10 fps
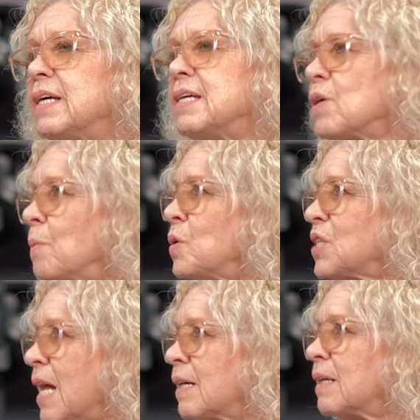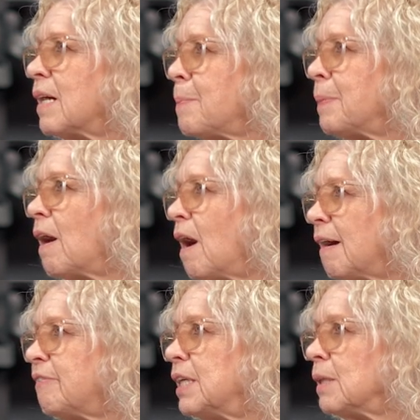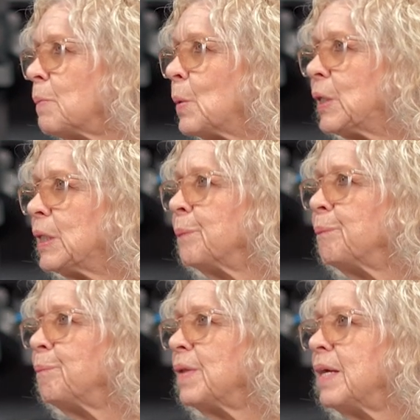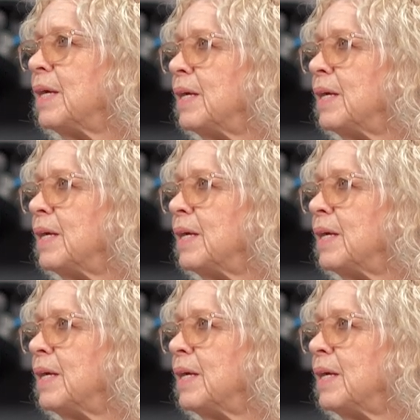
it's almost like a cup of coffee in the morning. Oh, yeah.